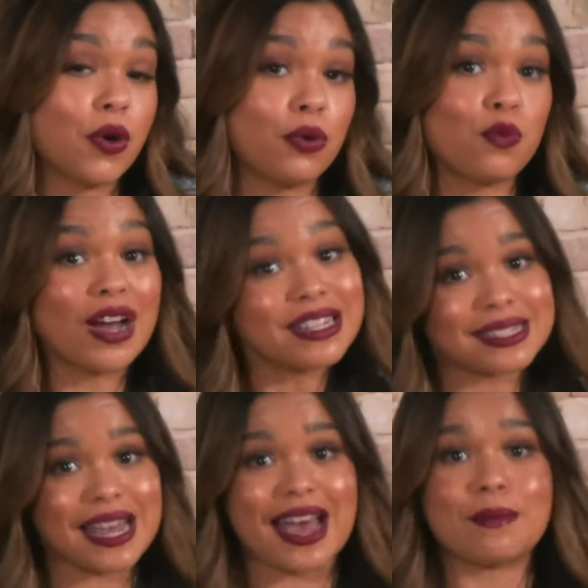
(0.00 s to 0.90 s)
own
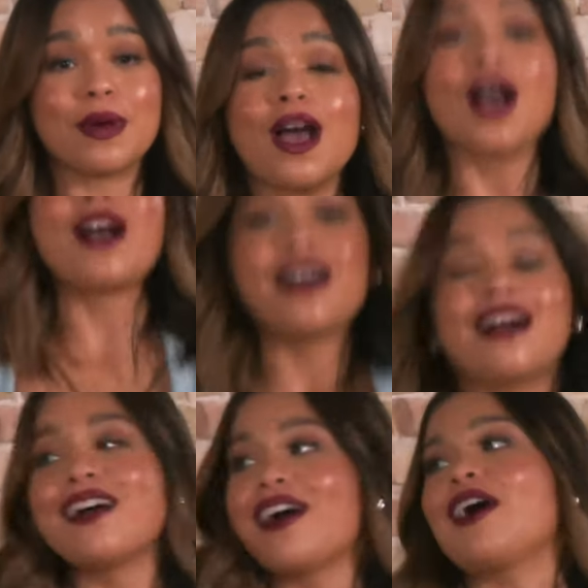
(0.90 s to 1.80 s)
WhatsApp
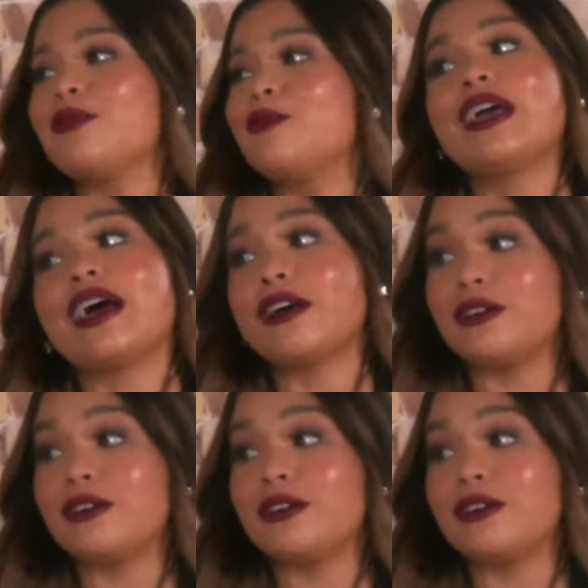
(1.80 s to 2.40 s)
we gotta